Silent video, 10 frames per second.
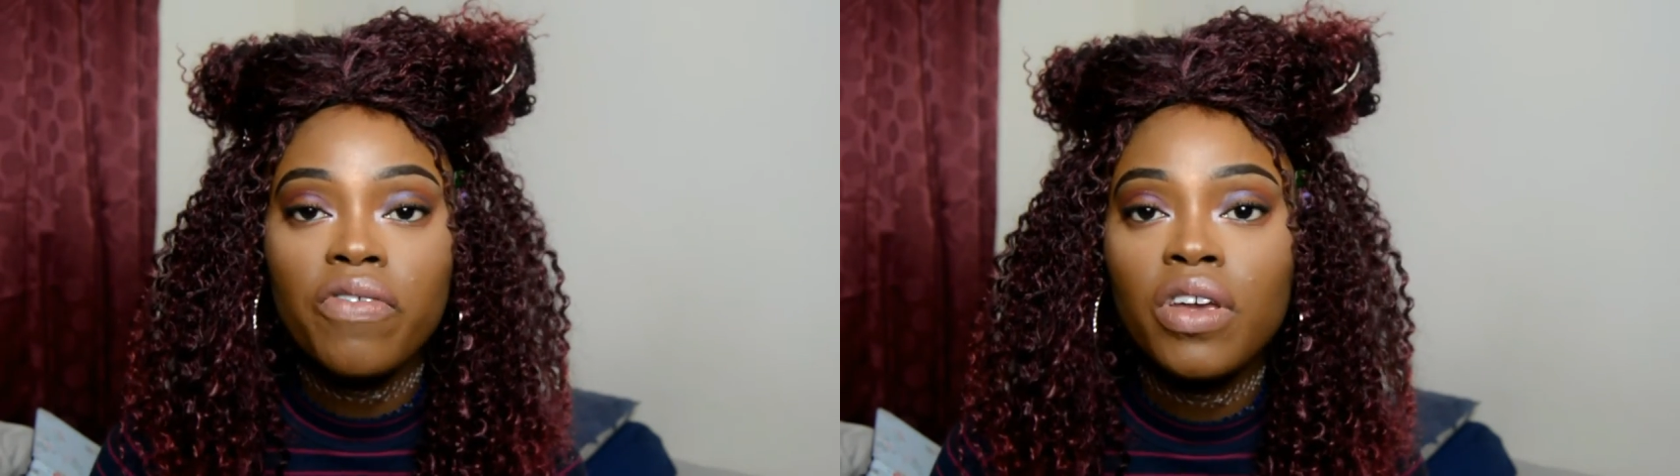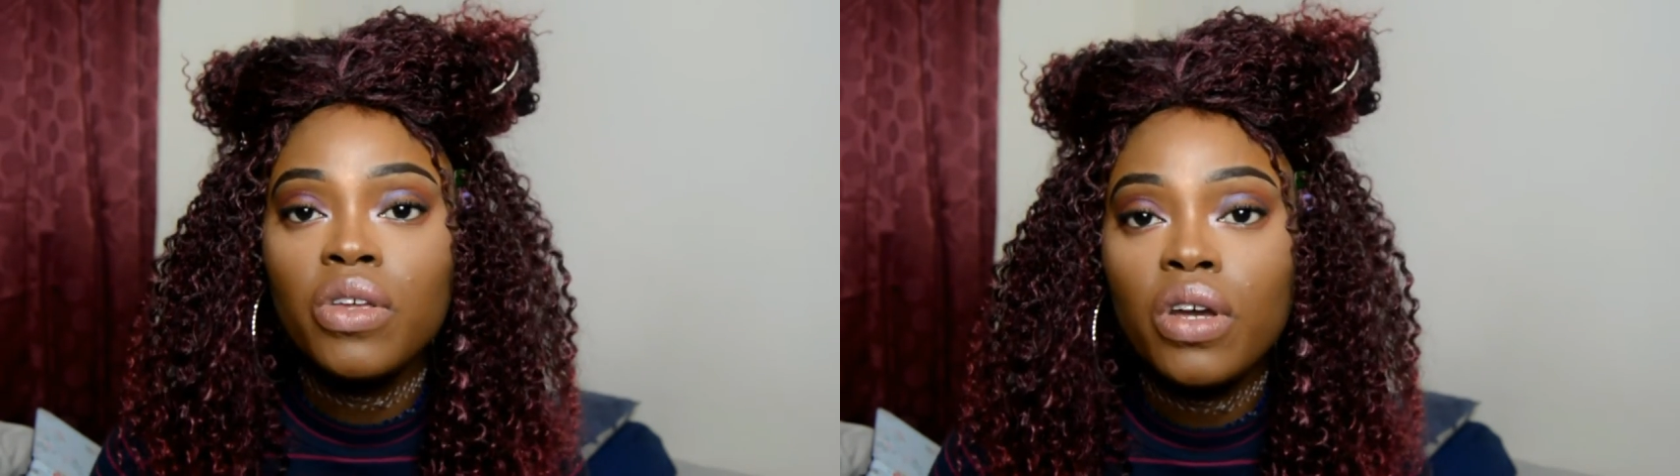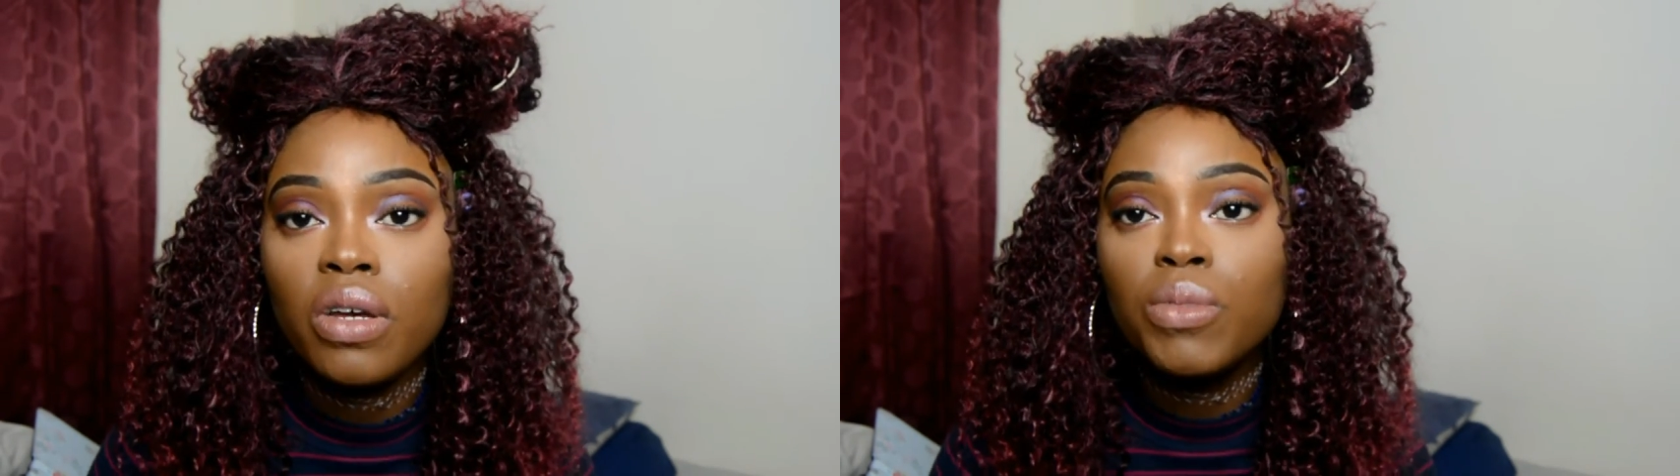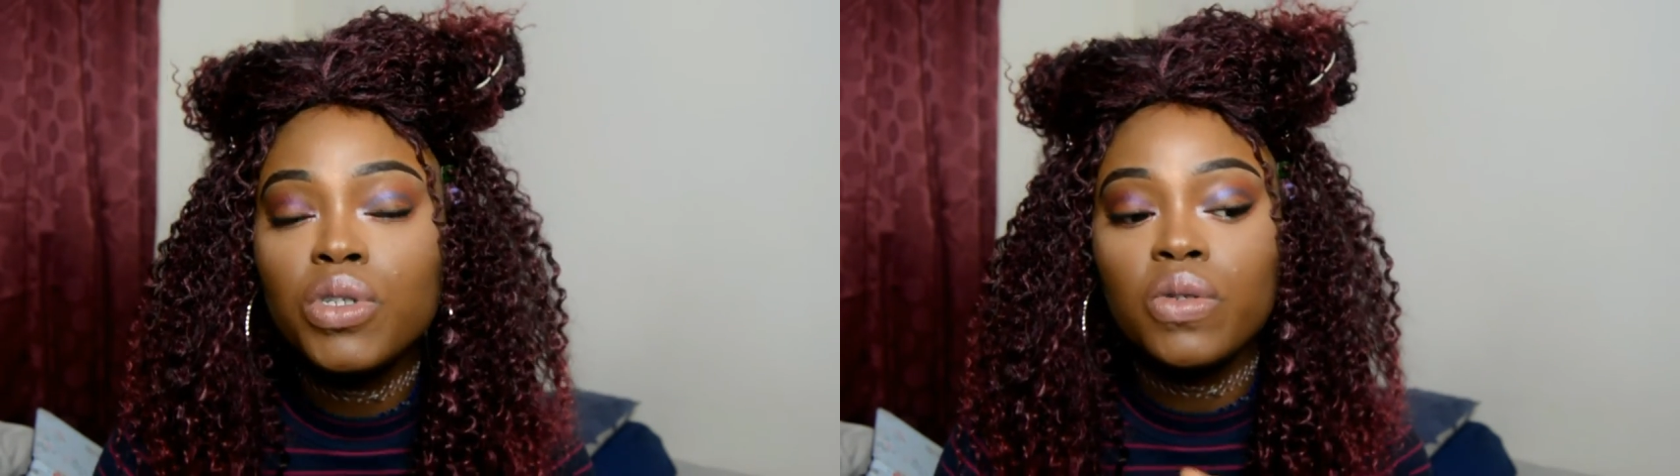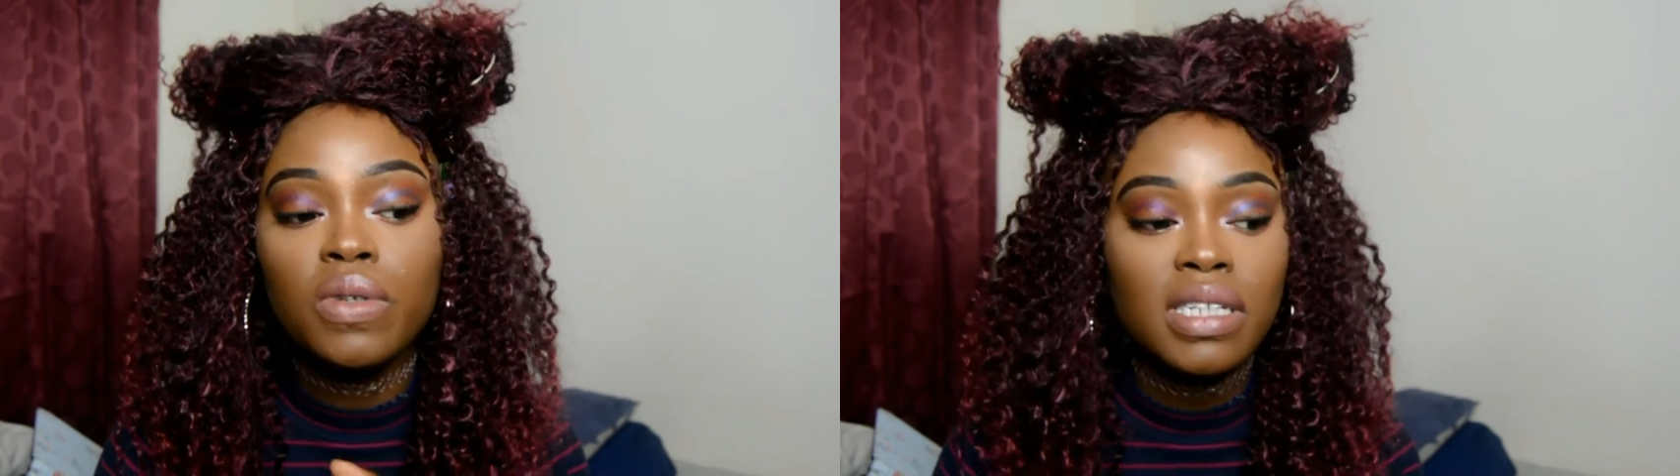dare you think
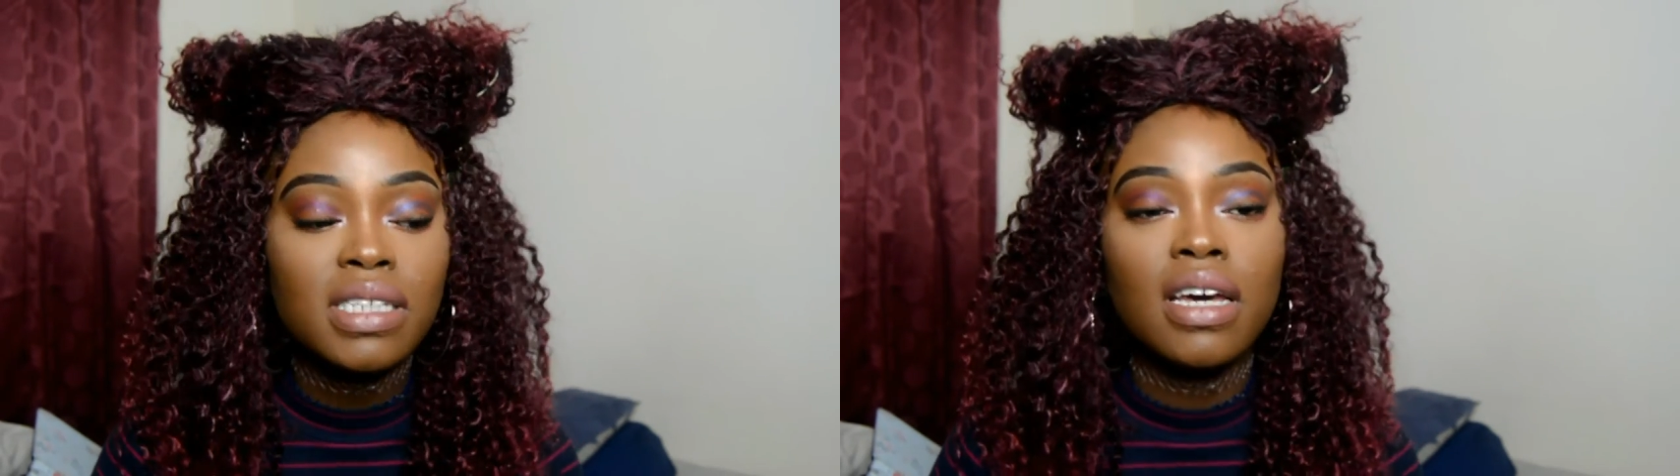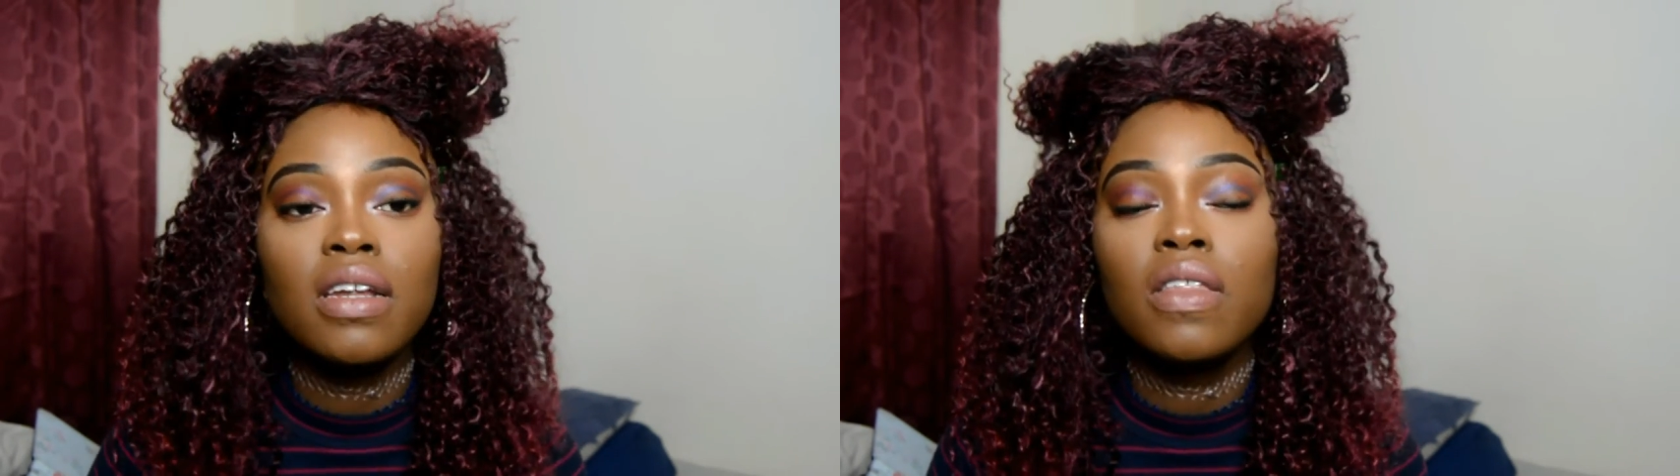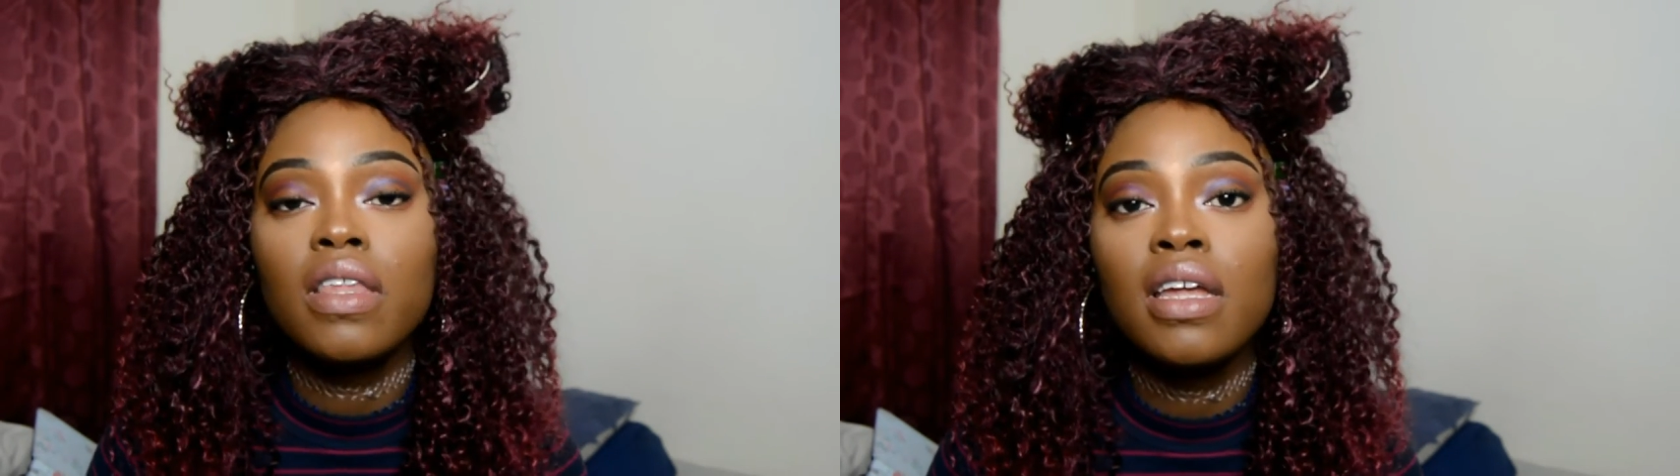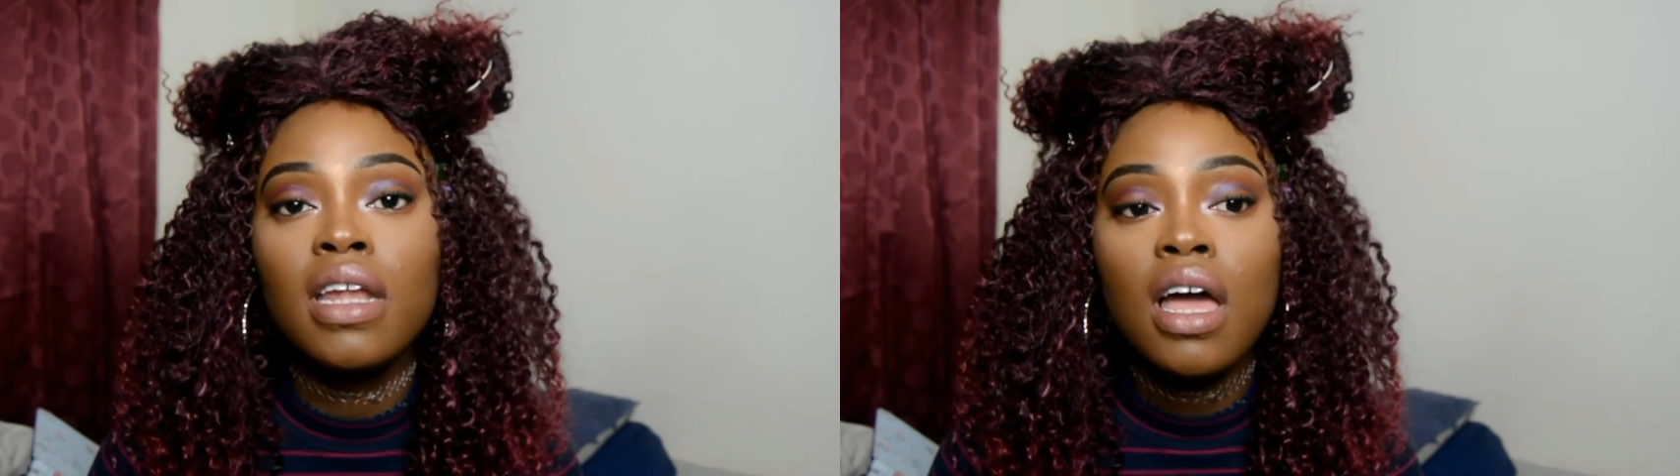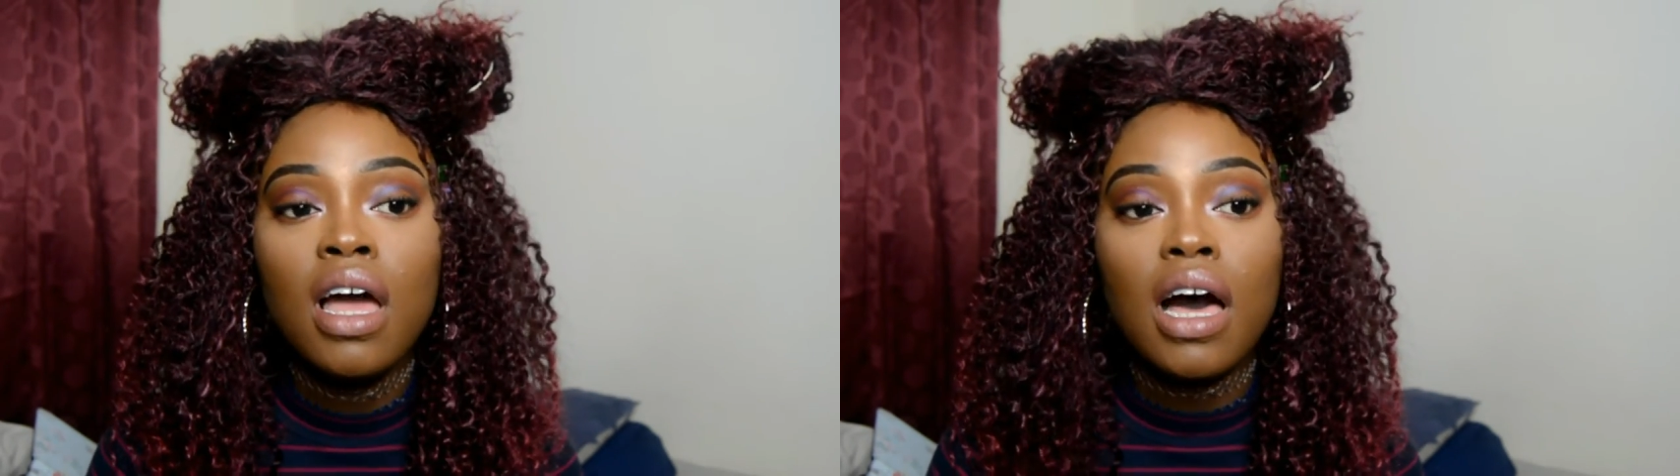you can be doing this kind
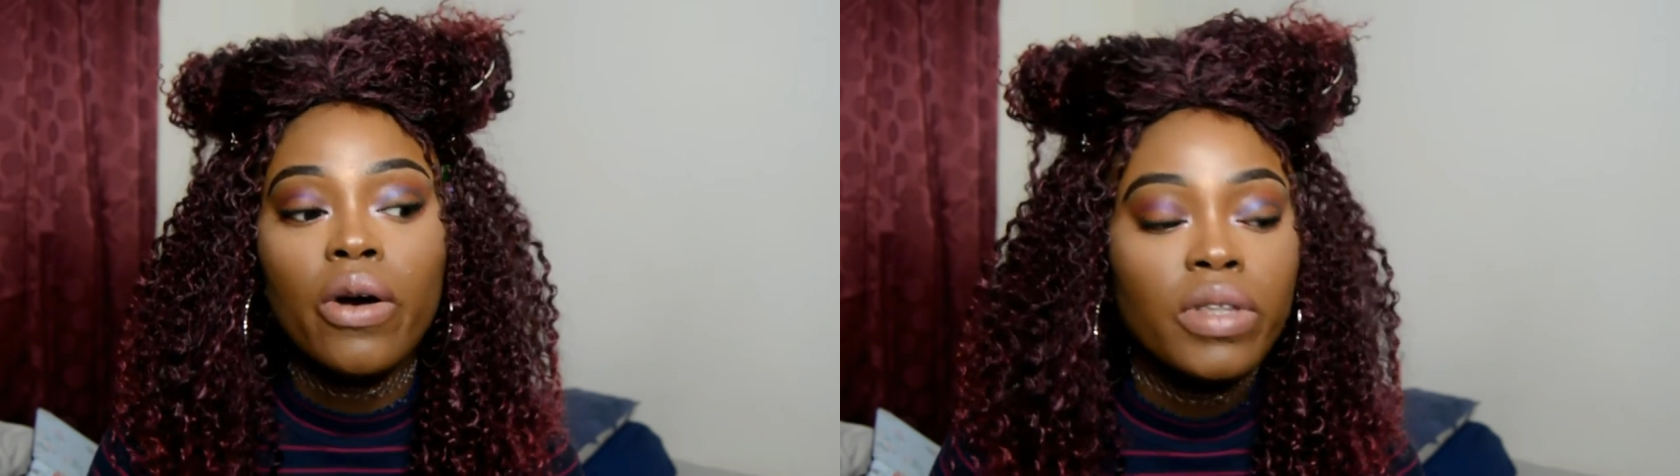of thing